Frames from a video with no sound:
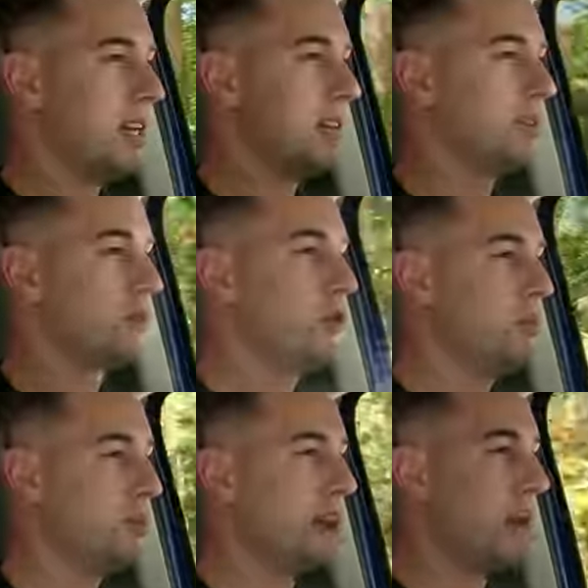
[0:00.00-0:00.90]
it's
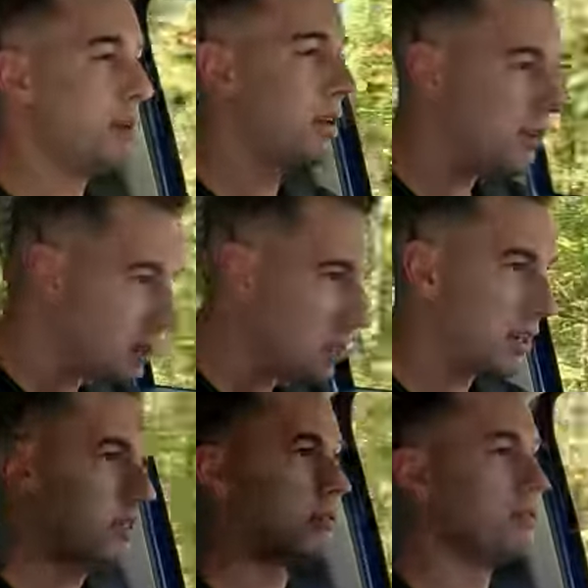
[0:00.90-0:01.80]
super grabby and it just
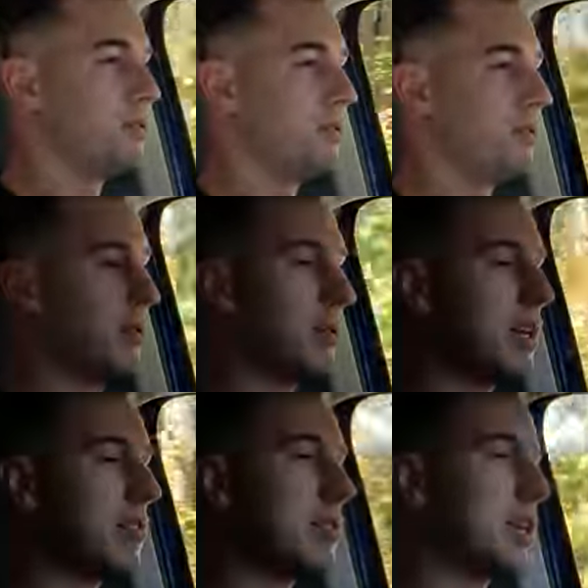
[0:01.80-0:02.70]
kind of jolts you forward,
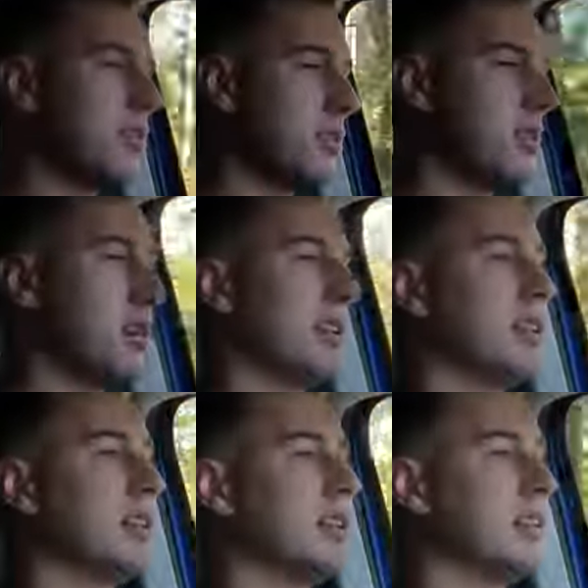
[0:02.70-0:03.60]
and then you can kind
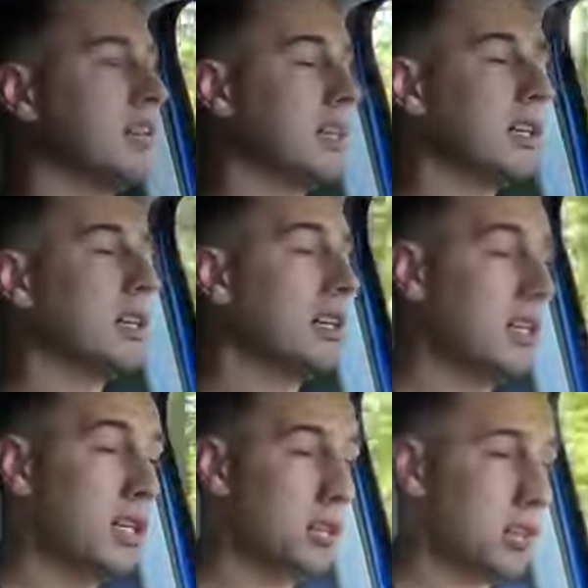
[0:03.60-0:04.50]
of linear,
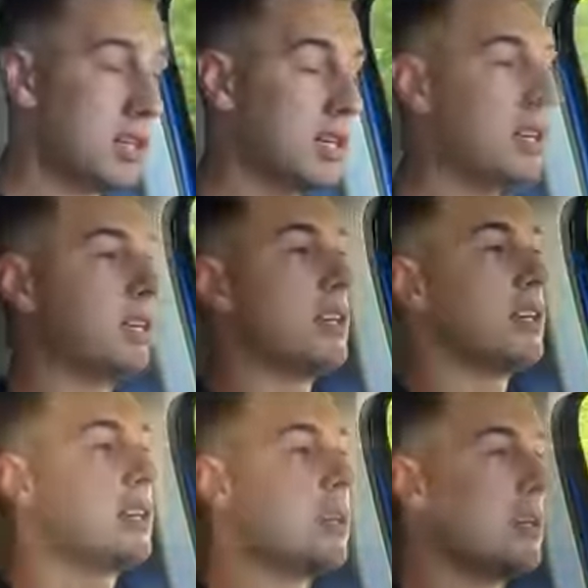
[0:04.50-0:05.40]
linearly
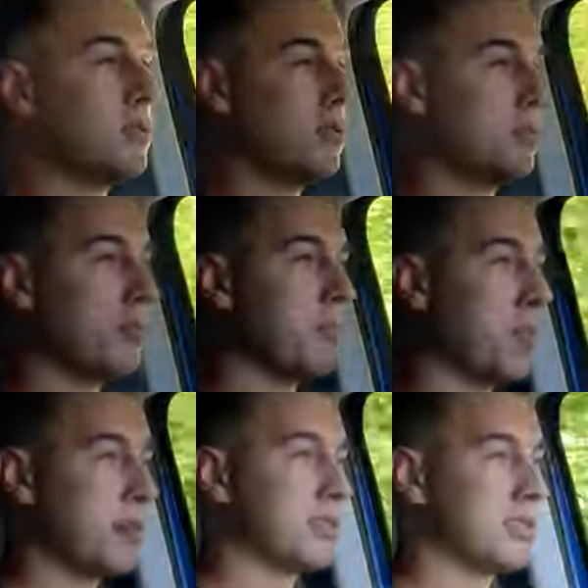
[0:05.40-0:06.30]
get into the brake
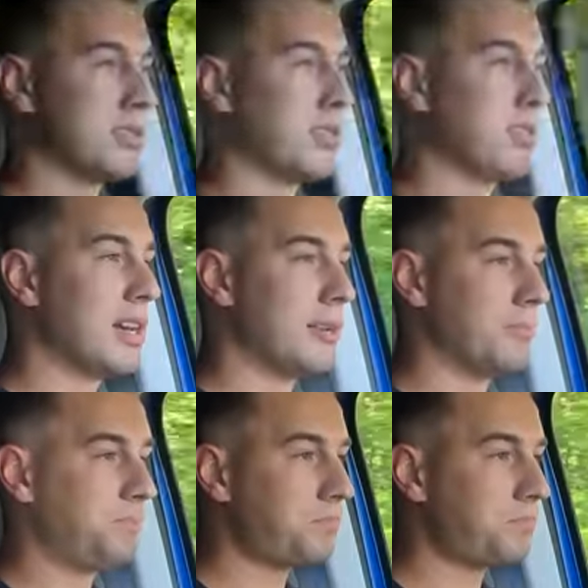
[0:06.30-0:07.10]
pedal and slow down.